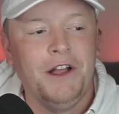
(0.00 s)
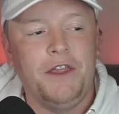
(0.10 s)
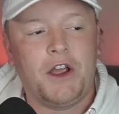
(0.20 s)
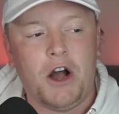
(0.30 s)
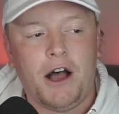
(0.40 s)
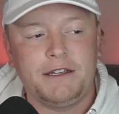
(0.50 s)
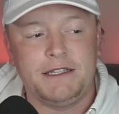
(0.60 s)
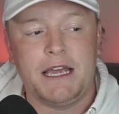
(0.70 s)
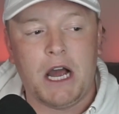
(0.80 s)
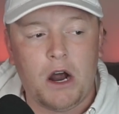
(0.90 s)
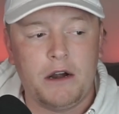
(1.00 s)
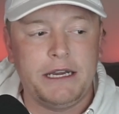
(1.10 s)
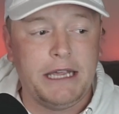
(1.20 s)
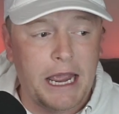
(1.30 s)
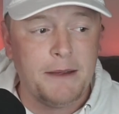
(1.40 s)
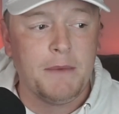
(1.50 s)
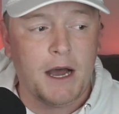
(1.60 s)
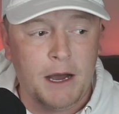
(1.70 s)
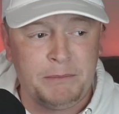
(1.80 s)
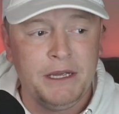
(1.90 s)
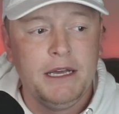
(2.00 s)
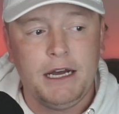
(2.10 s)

the cause. They are a game up